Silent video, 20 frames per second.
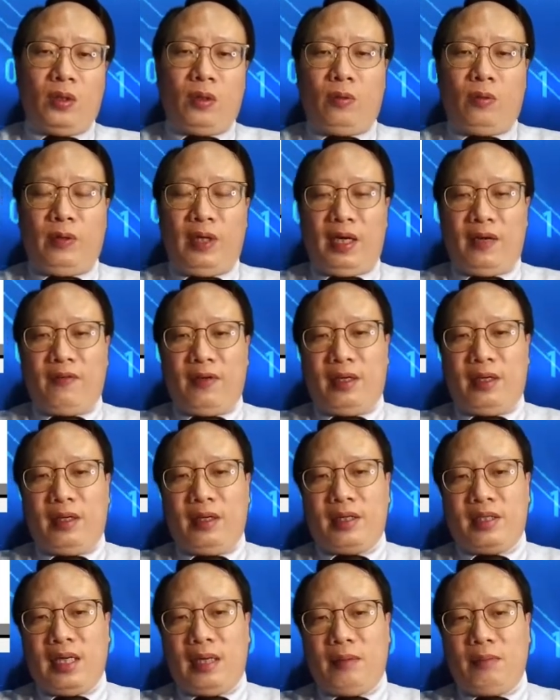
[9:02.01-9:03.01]
we have
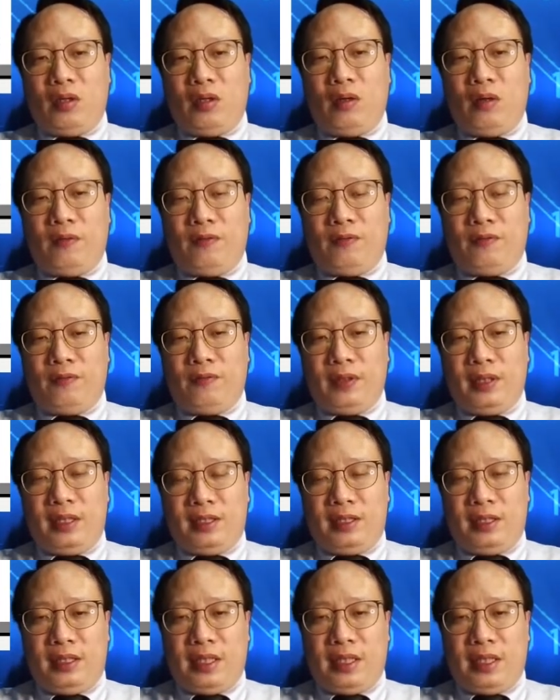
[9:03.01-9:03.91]
another type of data